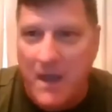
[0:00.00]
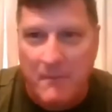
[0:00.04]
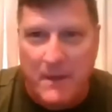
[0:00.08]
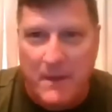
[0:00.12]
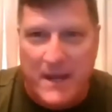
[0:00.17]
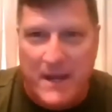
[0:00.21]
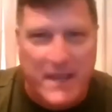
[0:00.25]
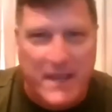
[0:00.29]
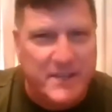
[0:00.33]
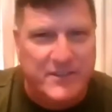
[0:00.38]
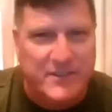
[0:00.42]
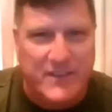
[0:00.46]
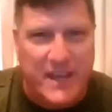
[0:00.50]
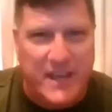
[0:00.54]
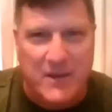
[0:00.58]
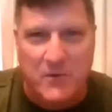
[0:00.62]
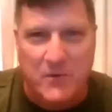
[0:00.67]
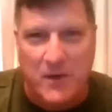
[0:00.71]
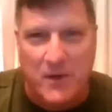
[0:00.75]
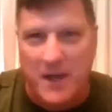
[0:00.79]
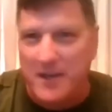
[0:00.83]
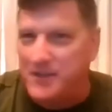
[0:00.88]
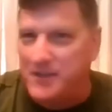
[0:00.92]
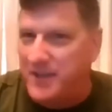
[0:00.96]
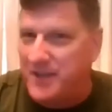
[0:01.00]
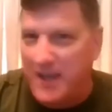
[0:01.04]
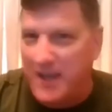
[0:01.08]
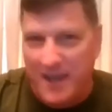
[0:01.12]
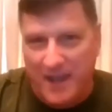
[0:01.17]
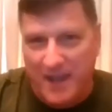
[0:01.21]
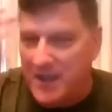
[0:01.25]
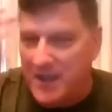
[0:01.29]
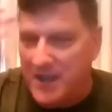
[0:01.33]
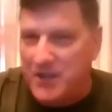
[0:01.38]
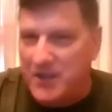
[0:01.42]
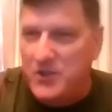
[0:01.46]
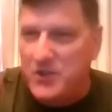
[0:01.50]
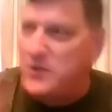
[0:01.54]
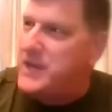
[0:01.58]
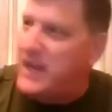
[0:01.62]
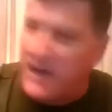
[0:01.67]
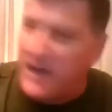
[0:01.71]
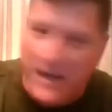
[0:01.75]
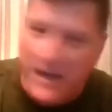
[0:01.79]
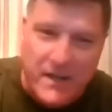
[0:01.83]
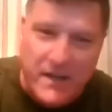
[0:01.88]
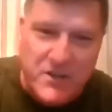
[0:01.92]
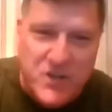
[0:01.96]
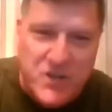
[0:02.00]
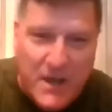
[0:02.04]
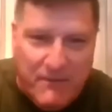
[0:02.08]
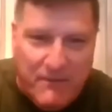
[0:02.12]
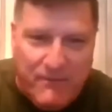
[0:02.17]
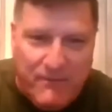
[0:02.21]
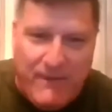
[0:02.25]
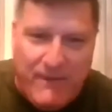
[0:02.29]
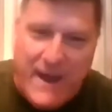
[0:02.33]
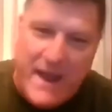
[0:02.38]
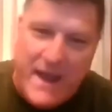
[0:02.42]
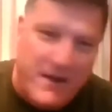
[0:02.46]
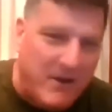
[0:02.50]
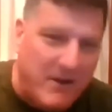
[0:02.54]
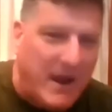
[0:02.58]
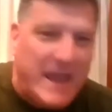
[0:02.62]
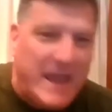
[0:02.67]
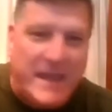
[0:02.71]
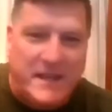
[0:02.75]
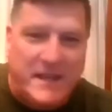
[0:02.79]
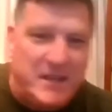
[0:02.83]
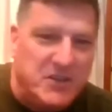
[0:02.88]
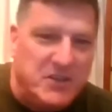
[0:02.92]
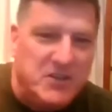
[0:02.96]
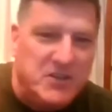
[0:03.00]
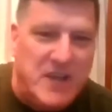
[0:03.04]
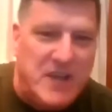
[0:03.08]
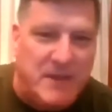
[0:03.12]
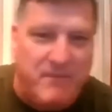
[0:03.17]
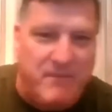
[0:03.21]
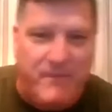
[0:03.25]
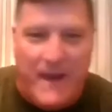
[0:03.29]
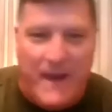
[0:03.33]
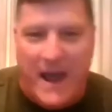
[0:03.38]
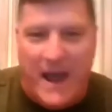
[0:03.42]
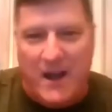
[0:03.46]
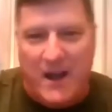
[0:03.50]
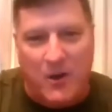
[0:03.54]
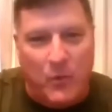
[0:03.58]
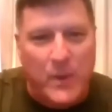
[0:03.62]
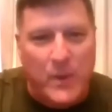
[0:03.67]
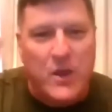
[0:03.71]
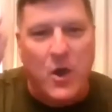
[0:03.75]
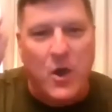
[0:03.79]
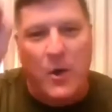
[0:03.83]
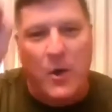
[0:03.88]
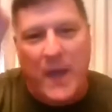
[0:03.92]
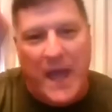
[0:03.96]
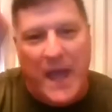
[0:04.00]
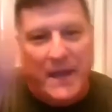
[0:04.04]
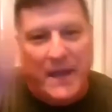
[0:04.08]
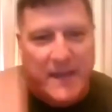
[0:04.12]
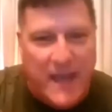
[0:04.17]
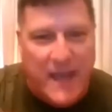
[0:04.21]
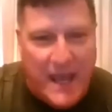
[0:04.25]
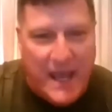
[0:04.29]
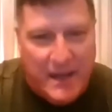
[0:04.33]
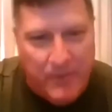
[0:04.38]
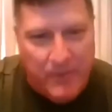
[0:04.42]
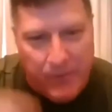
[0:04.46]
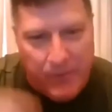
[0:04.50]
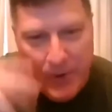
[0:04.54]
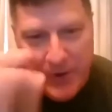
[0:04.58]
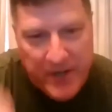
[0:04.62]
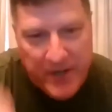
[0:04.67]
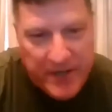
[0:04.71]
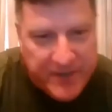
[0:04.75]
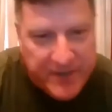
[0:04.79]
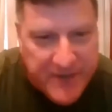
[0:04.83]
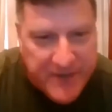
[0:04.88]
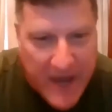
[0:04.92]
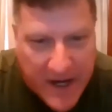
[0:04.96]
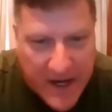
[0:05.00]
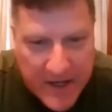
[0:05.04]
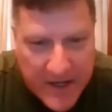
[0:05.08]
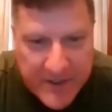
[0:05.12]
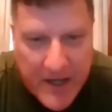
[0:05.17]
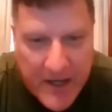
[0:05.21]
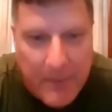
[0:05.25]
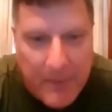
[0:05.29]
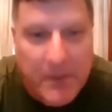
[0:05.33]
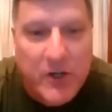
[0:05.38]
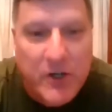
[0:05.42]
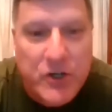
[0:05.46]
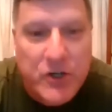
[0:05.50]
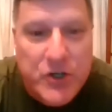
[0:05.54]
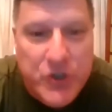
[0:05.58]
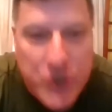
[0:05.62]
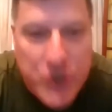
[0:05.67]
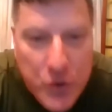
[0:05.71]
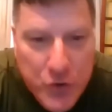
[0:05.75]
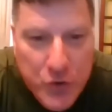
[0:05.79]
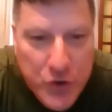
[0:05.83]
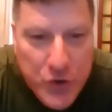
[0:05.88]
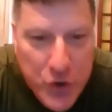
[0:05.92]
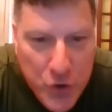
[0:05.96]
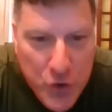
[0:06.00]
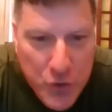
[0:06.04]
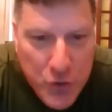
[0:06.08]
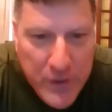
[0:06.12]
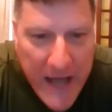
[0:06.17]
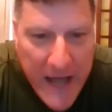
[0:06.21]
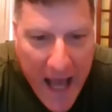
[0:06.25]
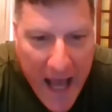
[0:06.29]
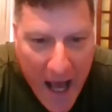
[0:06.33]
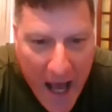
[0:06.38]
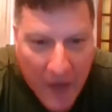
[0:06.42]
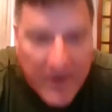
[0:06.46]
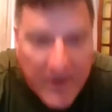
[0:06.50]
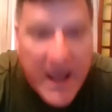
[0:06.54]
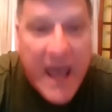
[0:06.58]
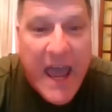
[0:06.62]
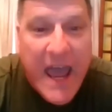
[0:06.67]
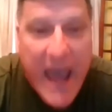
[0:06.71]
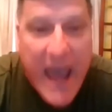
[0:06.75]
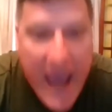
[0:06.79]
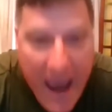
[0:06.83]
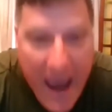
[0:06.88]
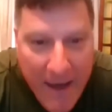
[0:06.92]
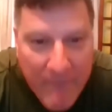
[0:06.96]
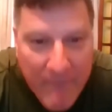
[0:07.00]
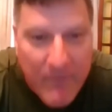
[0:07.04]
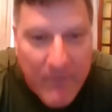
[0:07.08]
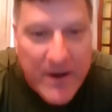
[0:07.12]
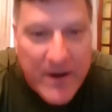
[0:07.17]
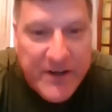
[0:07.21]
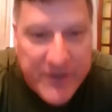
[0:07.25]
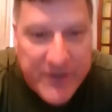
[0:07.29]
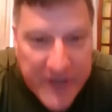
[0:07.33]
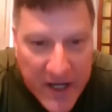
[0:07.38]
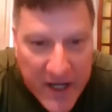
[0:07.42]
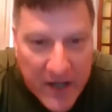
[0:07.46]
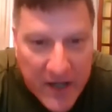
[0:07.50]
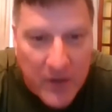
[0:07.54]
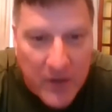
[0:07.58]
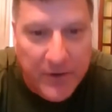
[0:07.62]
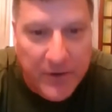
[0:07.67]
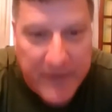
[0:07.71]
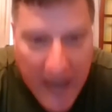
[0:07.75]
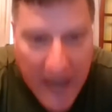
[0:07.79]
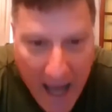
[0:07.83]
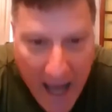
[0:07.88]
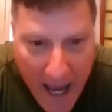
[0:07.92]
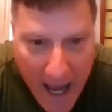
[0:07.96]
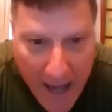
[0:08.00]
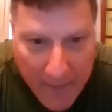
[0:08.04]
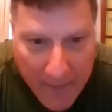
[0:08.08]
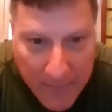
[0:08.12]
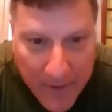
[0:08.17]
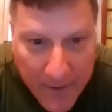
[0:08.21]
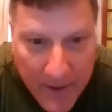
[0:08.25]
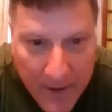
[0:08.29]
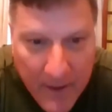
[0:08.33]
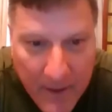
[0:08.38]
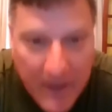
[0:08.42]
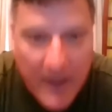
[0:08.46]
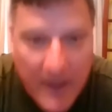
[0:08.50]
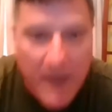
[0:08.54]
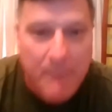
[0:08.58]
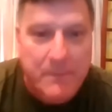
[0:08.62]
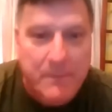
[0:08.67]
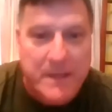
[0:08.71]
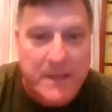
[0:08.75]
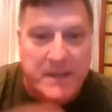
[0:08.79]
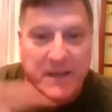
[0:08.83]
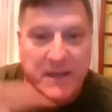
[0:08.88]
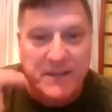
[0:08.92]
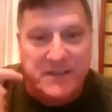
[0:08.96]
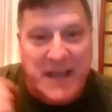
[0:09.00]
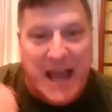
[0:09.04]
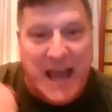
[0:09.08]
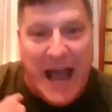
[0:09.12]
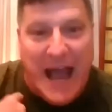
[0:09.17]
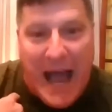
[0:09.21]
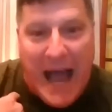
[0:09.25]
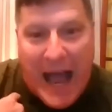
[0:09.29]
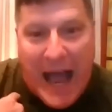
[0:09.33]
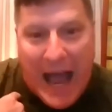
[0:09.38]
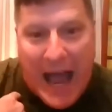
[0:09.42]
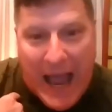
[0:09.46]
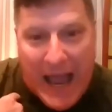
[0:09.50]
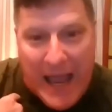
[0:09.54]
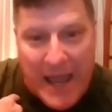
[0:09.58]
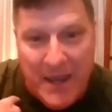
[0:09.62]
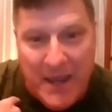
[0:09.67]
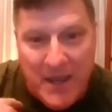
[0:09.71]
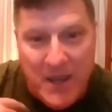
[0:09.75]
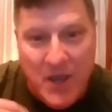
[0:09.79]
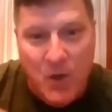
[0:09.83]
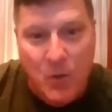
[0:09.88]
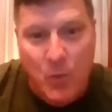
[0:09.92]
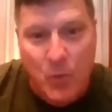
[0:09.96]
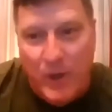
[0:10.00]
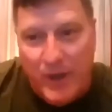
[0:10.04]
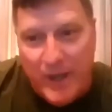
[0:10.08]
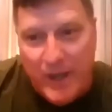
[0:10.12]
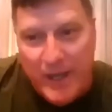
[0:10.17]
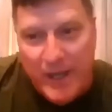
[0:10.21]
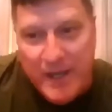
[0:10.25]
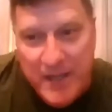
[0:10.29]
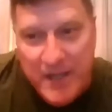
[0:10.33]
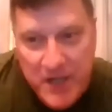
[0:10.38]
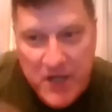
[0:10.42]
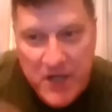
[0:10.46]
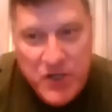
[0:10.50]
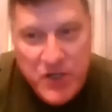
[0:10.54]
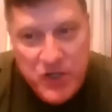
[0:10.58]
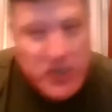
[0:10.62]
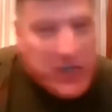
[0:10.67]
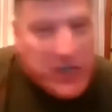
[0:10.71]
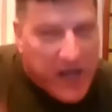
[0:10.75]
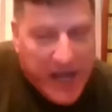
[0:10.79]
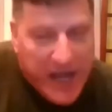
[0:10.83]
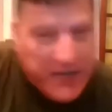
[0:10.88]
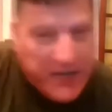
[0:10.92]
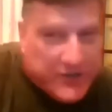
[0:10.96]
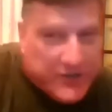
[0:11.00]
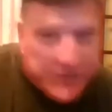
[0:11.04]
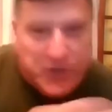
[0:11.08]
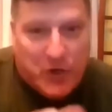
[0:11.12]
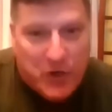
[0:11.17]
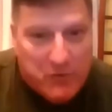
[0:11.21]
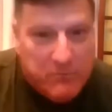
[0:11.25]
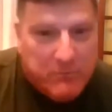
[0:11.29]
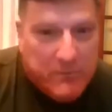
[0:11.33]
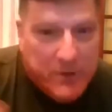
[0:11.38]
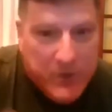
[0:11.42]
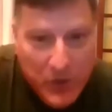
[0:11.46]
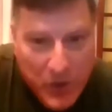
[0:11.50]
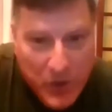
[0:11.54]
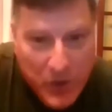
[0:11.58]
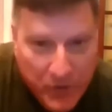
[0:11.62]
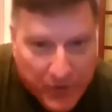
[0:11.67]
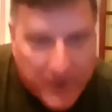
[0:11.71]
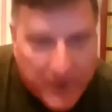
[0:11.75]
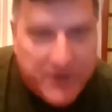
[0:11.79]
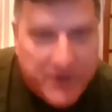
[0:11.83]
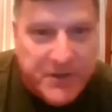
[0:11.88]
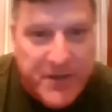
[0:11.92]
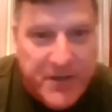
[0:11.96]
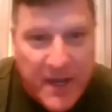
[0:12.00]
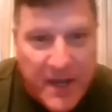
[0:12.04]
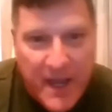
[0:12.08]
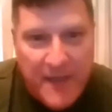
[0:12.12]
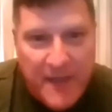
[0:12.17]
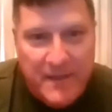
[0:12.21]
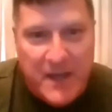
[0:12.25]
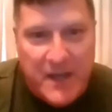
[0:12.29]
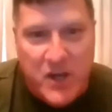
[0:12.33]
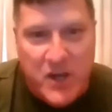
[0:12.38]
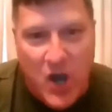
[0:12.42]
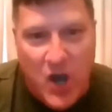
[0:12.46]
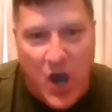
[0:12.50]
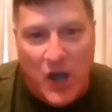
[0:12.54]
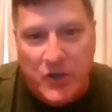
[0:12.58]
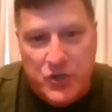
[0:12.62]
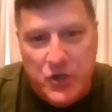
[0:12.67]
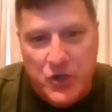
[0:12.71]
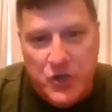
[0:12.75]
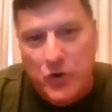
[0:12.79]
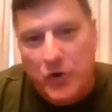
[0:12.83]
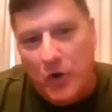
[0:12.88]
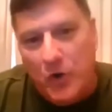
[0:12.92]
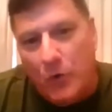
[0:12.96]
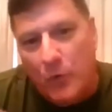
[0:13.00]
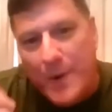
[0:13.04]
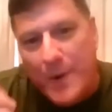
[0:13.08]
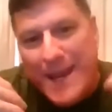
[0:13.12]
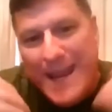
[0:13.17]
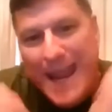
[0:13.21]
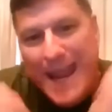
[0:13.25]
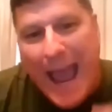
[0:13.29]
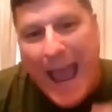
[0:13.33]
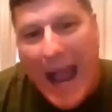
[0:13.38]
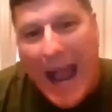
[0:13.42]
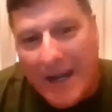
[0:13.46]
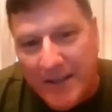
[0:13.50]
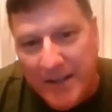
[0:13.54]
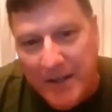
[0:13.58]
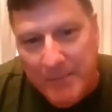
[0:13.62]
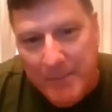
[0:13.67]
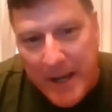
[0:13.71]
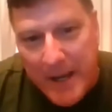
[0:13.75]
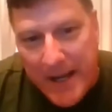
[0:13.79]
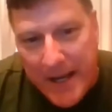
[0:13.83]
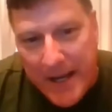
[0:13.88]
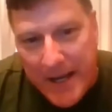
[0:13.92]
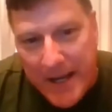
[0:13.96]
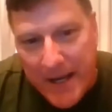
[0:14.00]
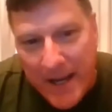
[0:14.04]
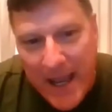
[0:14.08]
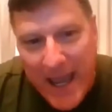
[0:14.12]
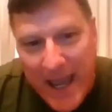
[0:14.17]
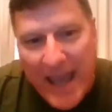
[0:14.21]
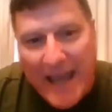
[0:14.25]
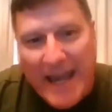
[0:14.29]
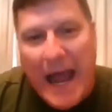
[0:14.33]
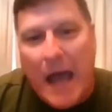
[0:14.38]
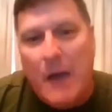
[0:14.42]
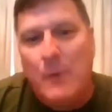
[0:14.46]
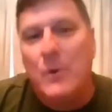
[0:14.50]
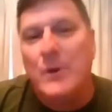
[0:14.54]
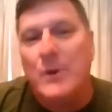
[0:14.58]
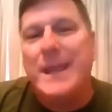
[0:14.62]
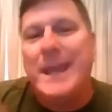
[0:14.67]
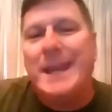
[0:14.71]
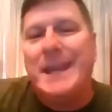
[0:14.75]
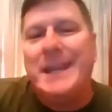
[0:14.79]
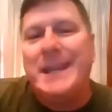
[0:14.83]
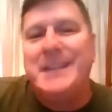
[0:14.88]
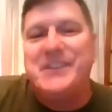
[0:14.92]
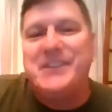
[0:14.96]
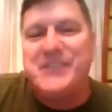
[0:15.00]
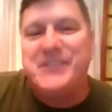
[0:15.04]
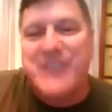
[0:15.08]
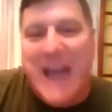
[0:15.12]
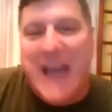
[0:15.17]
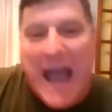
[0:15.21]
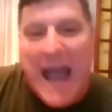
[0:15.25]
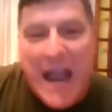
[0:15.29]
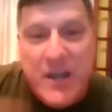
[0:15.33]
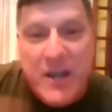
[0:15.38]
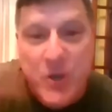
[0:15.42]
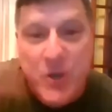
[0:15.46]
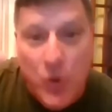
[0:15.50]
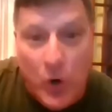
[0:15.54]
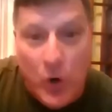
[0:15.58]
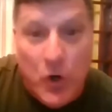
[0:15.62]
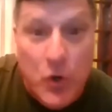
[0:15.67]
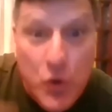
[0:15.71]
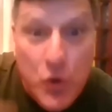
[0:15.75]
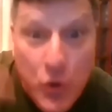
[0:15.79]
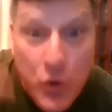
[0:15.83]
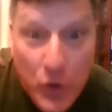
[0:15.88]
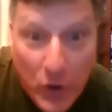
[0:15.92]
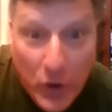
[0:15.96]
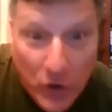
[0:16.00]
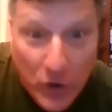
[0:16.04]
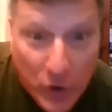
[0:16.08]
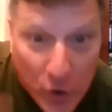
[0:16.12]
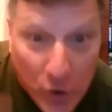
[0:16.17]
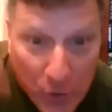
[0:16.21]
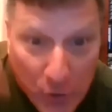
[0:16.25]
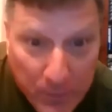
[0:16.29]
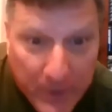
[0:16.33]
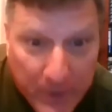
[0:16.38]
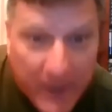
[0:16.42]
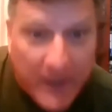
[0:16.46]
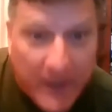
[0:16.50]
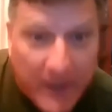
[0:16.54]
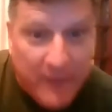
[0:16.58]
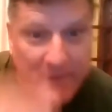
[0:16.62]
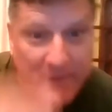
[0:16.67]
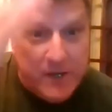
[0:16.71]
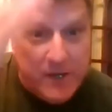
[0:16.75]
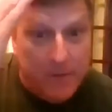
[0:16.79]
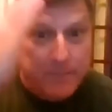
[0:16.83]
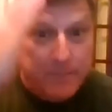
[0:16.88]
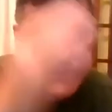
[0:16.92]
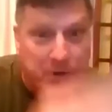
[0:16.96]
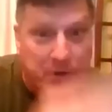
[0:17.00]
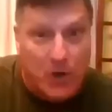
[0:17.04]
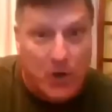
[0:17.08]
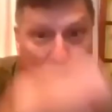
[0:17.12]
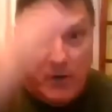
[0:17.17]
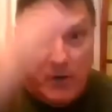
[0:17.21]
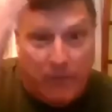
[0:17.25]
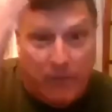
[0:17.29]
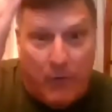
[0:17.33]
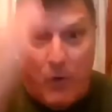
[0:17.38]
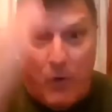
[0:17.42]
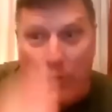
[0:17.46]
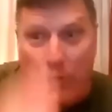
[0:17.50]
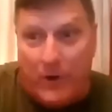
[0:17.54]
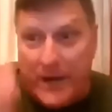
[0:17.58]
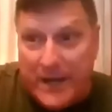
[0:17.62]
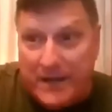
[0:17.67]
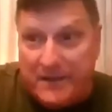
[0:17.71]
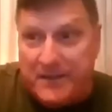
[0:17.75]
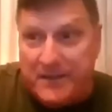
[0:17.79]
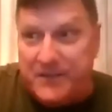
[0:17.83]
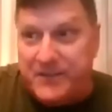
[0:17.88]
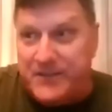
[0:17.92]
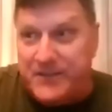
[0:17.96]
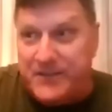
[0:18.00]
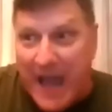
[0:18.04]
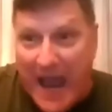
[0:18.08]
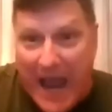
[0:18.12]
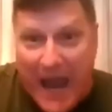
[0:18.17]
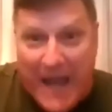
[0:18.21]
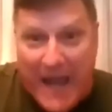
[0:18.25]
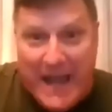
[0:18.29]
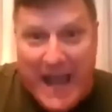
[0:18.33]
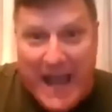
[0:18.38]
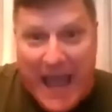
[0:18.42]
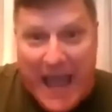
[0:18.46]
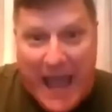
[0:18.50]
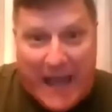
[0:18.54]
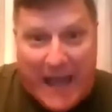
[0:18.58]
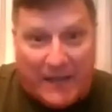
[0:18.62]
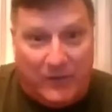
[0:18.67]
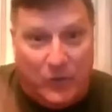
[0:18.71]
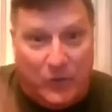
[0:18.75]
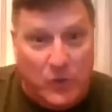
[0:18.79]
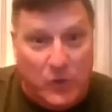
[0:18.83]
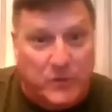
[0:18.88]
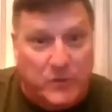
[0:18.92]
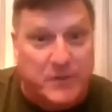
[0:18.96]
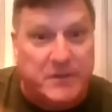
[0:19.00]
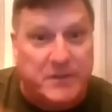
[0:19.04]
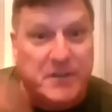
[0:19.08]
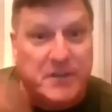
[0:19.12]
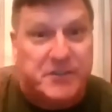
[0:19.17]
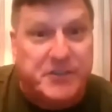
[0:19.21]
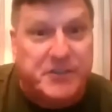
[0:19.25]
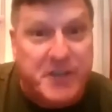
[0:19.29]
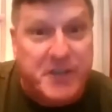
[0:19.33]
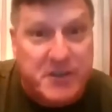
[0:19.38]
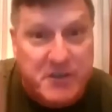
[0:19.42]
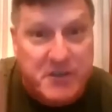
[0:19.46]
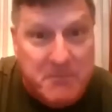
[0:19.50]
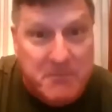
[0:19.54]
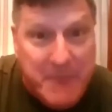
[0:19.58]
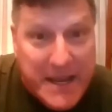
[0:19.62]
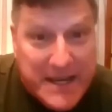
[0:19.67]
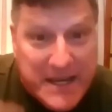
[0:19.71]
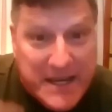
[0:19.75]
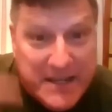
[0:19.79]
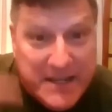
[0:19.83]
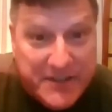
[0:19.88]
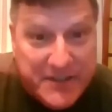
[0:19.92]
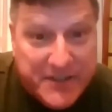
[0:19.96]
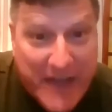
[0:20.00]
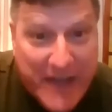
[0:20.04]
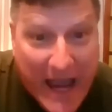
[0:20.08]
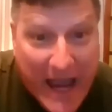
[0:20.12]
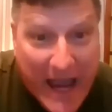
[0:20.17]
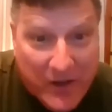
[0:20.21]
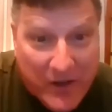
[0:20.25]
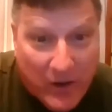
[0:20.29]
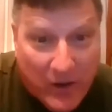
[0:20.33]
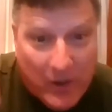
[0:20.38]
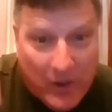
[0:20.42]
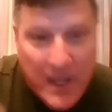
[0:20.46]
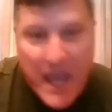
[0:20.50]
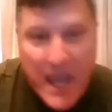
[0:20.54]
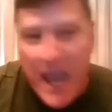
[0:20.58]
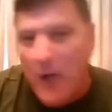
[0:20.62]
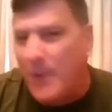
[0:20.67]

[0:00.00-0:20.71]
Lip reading: But his thing was, you get in a jet fighter, I get in a jet fighter, we go head to head in 13 seconds, I'm going to shoot you down every single time because I will initiate certain maneuvers that cause you to react to me, and I will get inside your OODA loop, the observe, orient, decide, act loop, decision-making cycle.